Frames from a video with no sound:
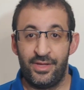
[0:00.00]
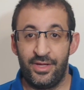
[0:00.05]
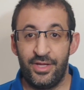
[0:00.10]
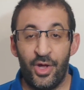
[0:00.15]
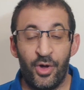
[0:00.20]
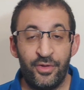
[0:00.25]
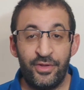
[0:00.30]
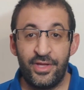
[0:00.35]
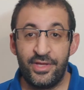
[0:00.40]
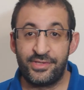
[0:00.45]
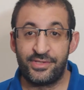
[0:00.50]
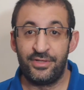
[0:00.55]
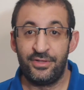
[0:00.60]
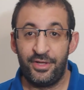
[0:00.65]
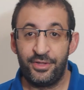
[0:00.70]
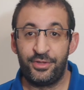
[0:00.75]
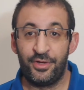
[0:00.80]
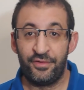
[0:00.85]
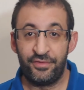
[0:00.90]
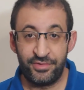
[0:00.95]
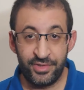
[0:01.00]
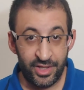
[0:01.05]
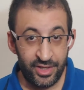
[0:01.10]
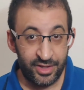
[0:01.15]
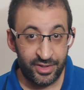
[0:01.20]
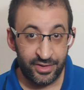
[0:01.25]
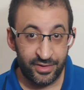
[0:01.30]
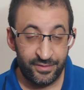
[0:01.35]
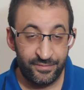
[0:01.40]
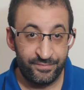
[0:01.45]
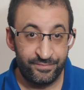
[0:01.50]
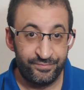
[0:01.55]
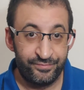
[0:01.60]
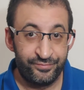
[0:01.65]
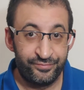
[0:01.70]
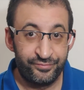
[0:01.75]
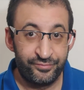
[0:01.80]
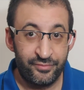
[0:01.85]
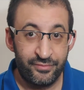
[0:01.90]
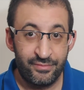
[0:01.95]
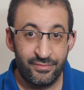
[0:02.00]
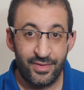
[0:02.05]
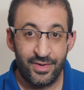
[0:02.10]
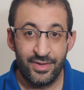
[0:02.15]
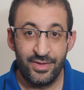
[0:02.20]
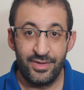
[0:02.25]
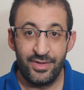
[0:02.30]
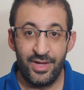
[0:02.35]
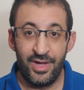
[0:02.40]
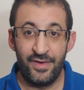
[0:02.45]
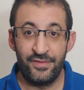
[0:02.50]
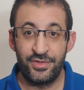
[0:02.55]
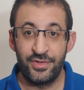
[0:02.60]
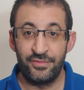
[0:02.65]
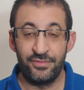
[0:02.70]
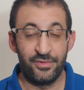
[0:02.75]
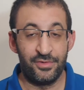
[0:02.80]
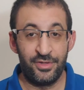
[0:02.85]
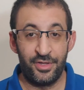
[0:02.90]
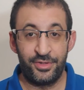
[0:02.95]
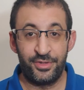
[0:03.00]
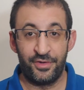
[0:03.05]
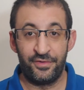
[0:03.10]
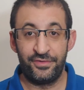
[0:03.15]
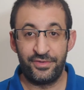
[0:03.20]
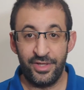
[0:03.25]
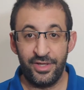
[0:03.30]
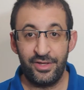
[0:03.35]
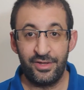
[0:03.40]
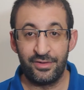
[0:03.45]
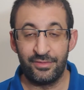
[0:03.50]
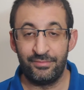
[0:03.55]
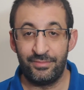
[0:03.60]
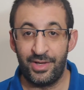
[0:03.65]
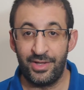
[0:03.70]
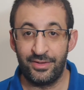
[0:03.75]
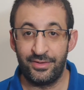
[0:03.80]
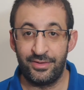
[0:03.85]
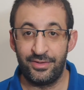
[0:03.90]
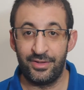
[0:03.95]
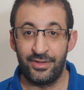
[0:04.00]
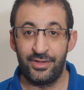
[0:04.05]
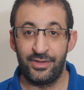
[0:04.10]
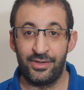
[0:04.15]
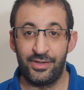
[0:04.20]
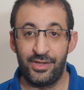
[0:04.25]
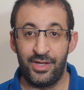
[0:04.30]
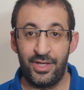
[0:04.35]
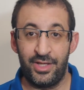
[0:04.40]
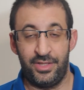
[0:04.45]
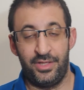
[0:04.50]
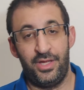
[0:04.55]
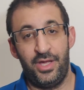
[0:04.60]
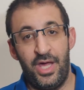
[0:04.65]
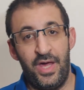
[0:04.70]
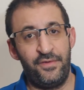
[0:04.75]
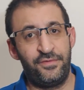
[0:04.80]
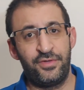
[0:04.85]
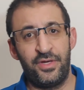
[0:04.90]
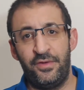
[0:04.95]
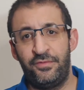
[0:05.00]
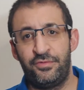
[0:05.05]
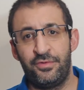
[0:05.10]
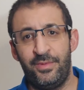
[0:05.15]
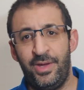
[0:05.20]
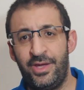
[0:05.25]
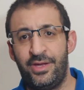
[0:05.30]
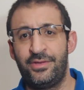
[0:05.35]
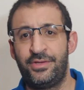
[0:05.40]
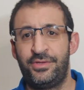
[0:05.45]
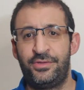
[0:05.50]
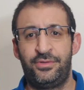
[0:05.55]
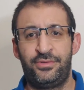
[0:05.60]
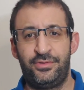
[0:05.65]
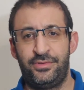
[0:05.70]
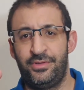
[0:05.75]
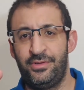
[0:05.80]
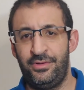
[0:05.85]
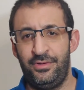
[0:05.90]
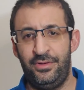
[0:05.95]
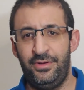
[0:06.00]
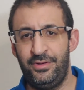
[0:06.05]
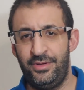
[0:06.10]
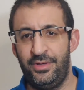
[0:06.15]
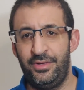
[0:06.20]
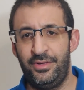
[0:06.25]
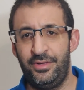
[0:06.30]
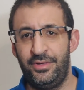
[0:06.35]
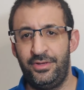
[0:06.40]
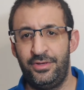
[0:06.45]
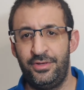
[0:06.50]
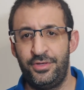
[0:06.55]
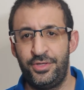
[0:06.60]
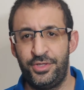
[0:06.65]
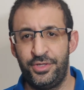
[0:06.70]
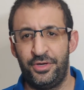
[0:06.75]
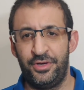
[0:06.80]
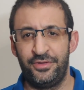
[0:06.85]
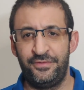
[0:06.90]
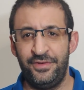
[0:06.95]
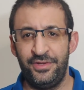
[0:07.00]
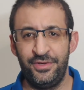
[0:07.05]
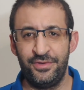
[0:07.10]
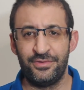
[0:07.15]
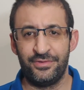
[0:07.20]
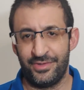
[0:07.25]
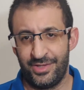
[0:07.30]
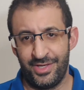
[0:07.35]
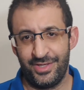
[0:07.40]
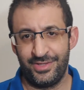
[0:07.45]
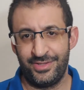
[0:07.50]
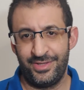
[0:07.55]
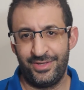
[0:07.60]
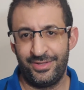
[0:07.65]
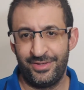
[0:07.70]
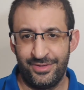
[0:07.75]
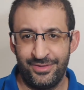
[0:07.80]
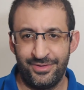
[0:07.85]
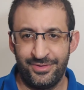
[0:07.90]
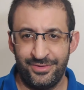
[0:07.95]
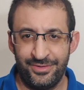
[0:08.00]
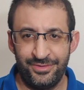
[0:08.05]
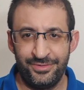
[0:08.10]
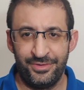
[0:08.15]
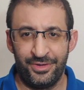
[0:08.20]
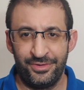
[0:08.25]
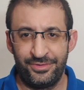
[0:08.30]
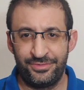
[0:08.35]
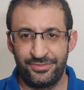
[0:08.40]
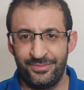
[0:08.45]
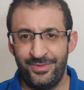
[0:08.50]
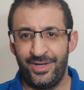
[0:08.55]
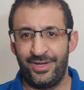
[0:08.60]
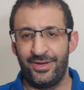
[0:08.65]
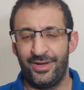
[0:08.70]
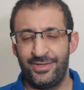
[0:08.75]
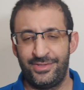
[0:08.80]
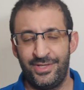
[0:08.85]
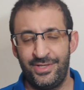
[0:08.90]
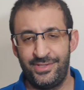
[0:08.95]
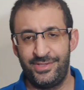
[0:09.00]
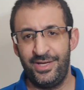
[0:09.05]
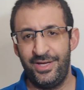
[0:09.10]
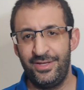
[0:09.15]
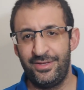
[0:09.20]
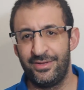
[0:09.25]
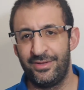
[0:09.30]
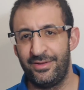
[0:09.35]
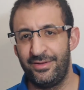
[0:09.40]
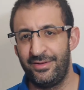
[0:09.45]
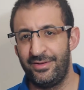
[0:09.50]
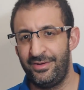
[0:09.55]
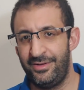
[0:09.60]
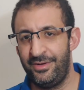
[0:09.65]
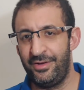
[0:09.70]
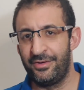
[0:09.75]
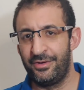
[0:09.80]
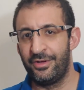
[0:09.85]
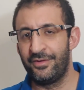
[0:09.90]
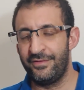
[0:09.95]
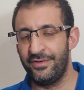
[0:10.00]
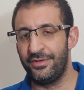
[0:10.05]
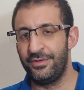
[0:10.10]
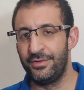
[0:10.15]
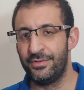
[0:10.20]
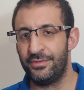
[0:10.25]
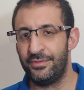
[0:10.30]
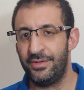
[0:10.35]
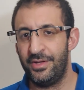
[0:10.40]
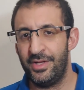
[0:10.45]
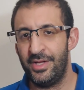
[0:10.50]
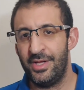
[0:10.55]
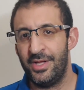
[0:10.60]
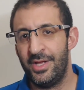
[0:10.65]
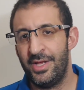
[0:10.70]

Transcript: You know, there is a lot of things. I have shown you a lot of things, but I have tried to make a short video, not to make, as I said, long video,